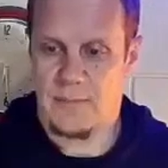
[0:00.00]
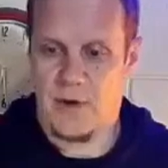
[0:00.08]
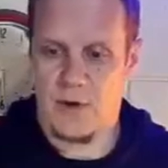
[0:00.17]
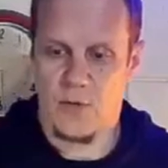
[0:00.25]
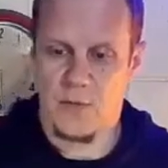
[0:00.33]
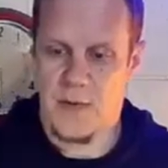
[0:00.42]

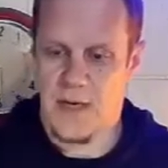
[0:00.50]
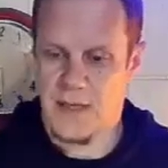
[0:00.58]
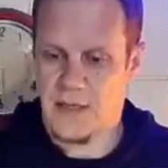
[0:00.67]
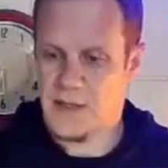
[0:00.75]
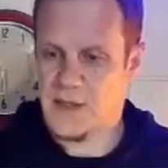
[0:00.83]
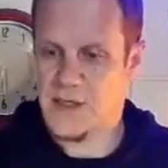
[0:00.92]
by all
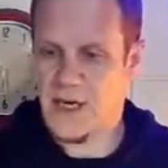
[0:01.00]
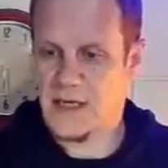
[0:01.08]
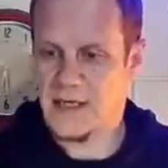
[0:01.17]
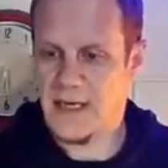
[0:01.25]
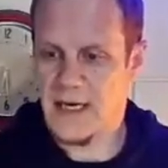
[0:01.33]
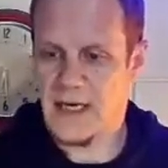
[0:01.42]
means,
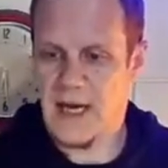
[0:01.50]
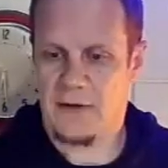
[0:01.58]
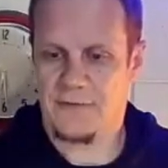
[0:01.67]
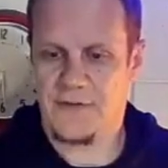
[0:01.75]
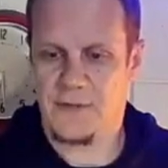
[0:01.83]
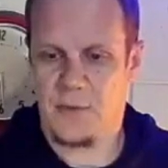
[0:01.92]
get
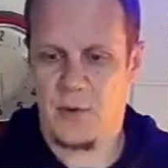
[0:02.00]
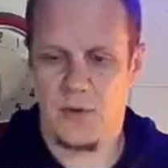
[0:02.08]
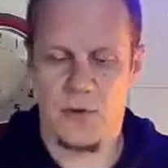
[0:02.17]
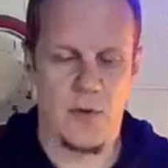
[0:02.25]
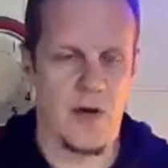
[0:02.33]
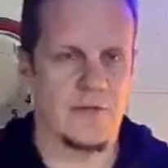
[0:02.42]

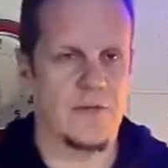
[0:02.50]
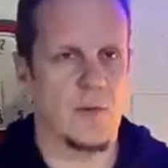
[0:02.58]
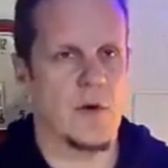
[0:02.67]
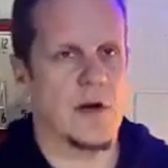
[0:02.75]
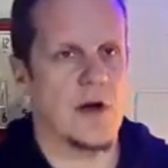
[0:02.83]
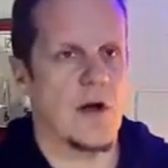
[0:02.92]
comfortable if you
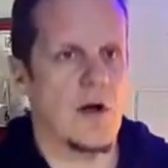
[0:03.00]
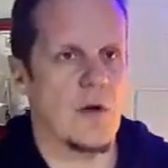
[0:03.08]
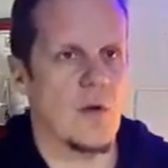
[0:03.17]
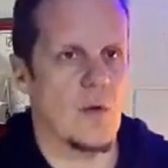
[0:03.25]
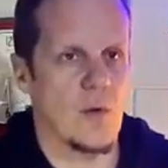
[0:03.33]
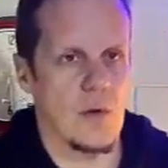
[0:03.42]
want to know
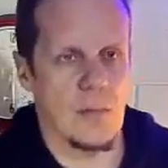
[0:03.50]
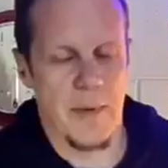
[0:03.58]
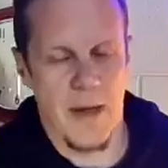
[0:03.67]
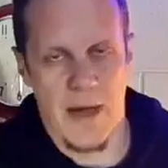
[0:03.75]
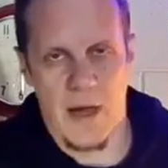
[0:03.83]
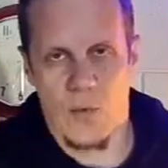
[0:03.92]
all
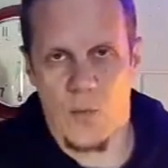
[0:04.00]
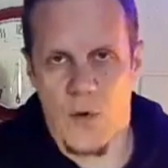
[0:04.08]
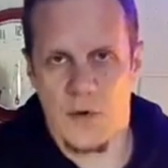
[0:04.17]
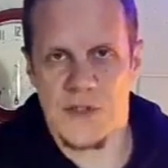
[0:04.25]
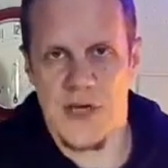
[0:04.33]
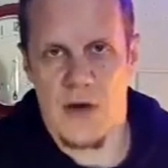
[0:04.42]
about
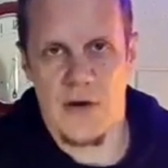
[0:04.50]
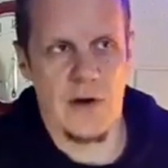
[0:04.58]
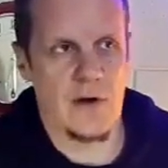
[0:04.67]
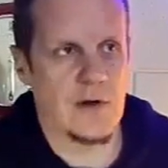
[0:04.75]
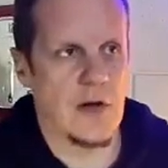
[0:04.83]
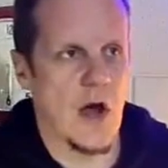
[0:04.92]
what's going
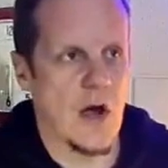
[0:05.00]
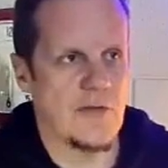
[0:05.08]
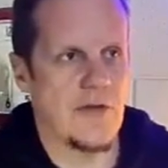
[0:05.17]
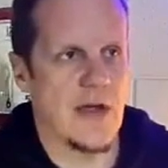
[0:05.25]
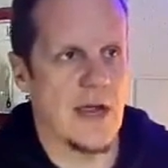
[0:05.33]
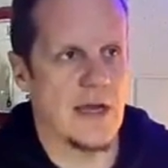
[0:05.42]
on
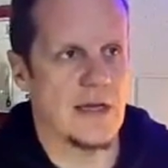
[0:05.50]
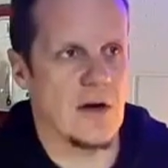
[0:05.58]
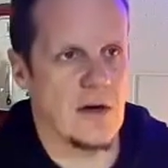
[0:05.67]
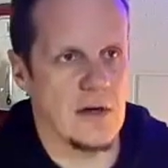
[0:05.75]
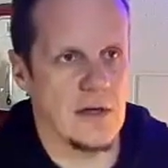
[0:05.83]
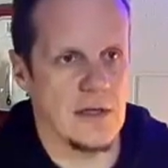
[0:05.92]
over in
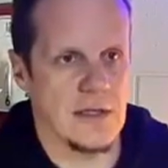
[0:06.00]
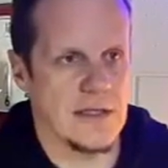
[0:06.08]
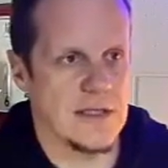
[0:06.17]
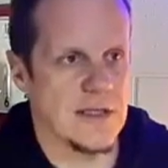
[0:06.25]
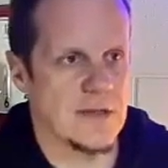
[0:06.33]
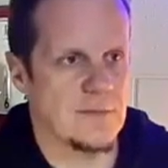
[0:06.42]

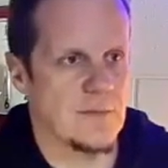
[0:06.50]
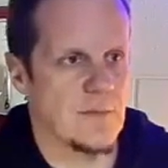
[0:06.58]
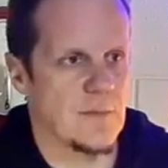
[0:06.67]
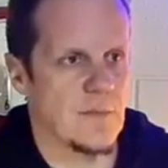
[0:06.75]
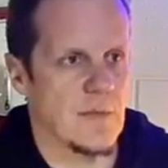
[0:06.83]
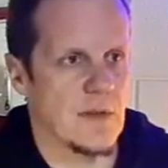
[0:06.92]
Holland.
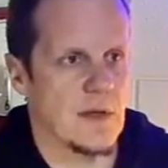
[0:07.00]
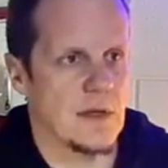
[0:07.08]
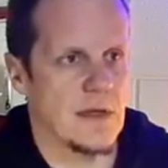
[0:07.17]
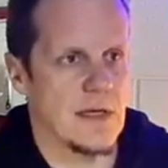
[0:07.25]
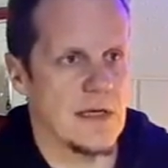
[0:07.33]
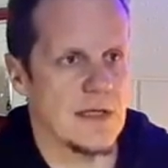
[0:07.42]

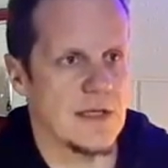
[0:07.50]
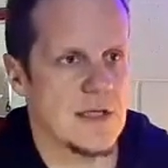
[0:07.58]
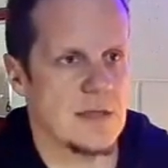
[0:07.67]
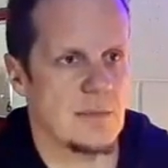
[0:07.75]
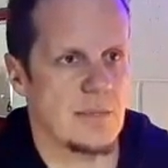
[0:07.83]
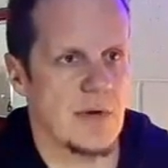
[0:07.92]

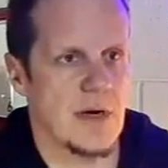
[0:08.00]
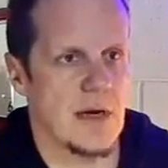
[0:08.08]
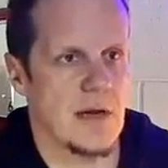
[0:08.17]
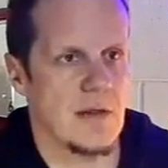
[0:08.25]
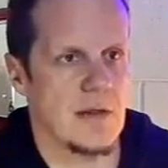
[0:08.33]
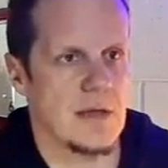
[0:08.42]
Let's
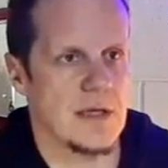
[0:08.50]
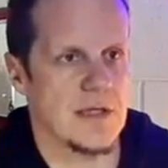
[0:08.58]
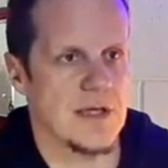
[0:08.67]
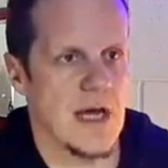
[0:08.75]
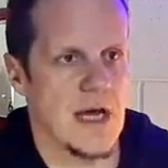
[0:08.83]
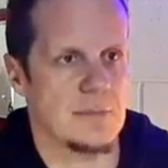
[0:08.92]
bring
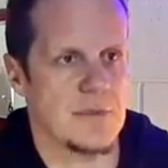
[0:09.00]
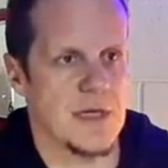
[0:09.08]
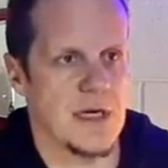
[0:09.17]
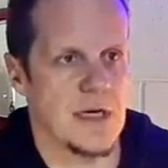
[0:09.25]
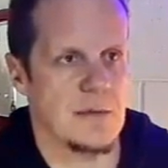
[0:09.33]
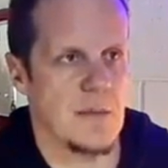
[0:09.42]
this up,
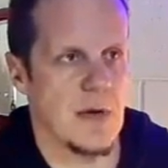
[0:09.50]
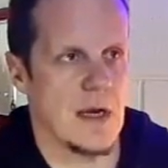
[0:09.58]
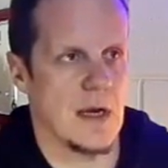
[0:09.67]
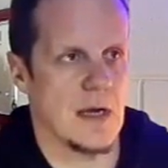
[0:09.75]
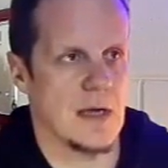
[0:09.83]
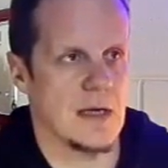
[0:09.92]
team,
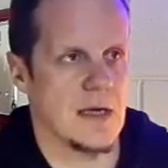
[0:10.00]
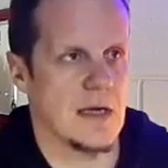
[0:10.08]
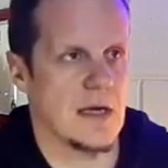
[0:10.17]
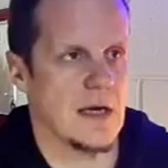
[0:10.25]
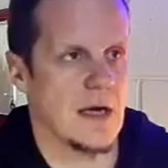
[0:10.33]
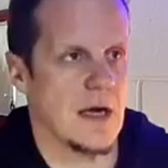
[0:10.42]
and
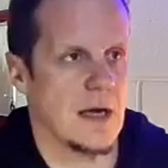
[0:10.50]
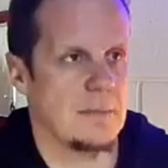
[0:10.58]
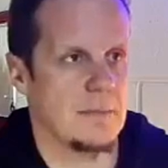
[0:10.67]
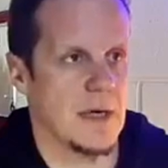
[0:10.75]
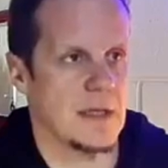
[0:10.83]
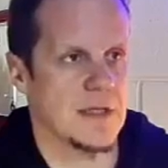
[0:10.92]
get
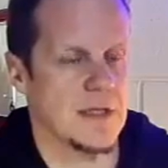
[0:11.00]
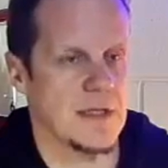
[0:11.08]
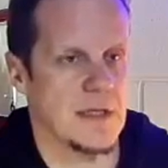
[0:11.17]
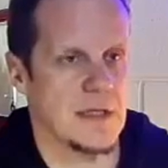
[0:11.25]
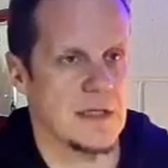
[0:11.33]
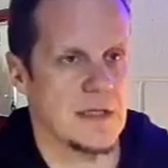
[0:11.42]
amongst
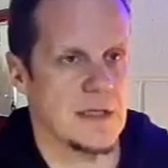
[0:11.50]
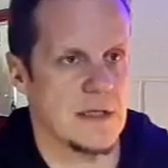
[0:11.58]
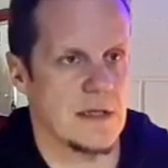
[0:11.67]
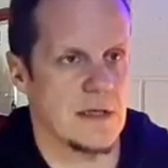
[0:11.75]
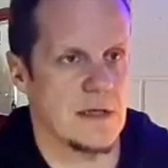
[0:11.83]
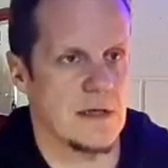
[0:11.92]
it.